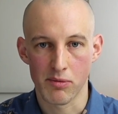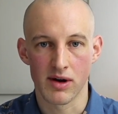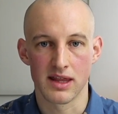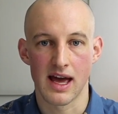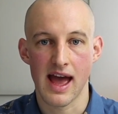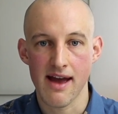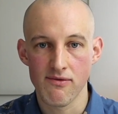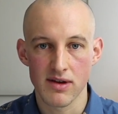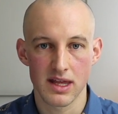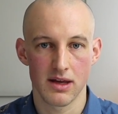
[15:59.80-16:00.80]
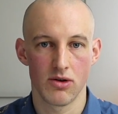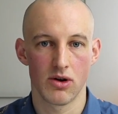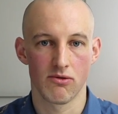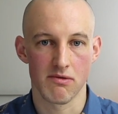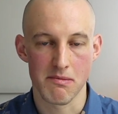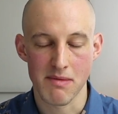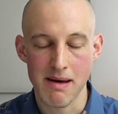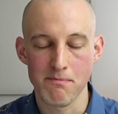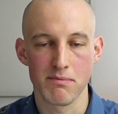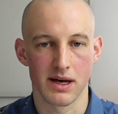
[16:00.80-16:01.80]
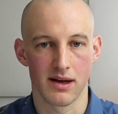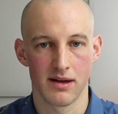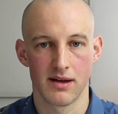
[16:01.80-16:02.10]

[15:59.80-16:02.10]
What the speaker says: with everything you can remember.